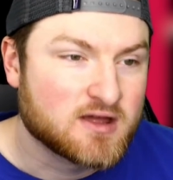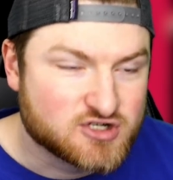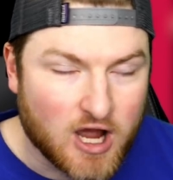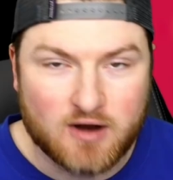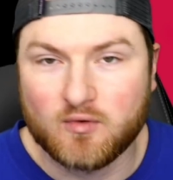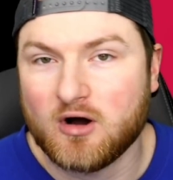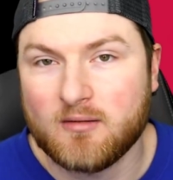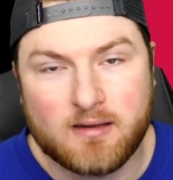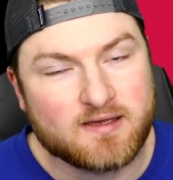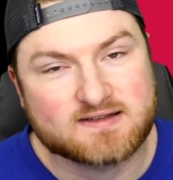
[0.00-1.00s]
John Wall,
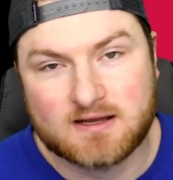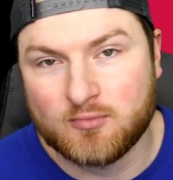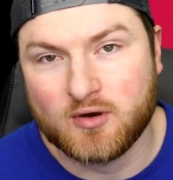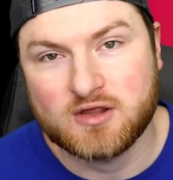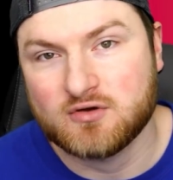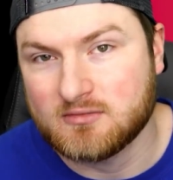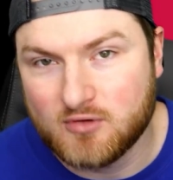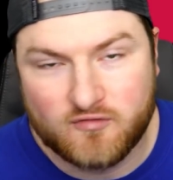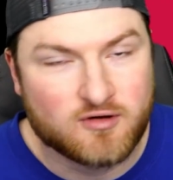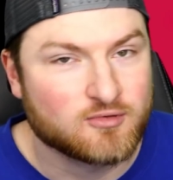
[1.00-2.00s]
maybe at some point you can
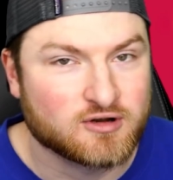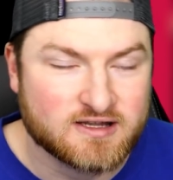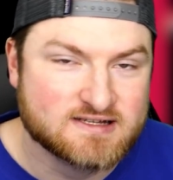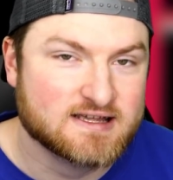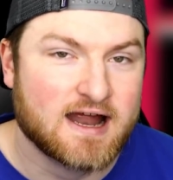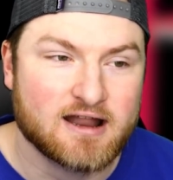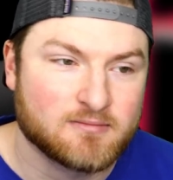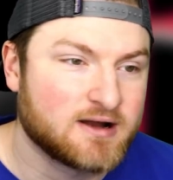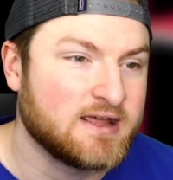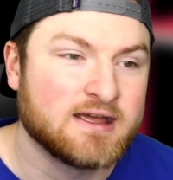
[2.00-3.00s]
move him or at least get out of
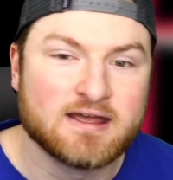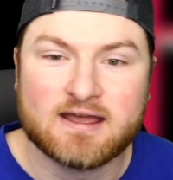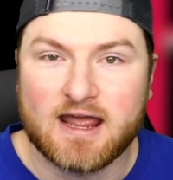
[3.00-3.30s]
the money.